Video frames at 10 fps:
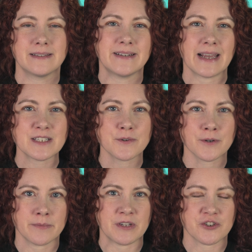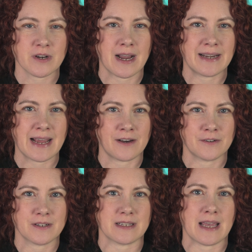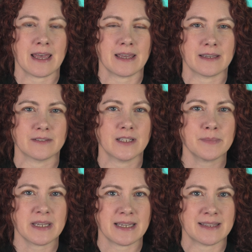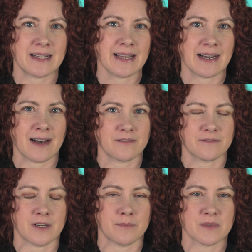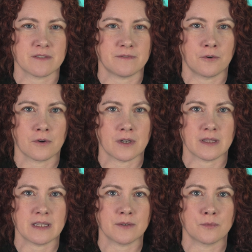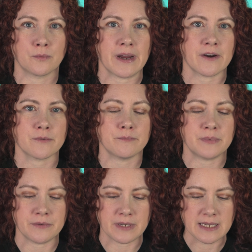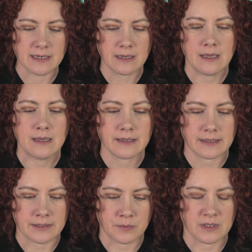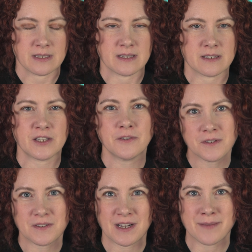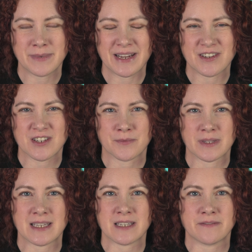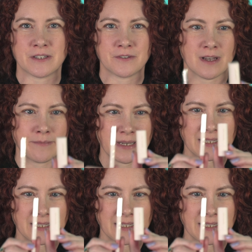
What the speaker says: Next, we're going to be trying out a lip kit that I got from Sephora, the Rare Beauty. It was a cute little combination where they give you a mini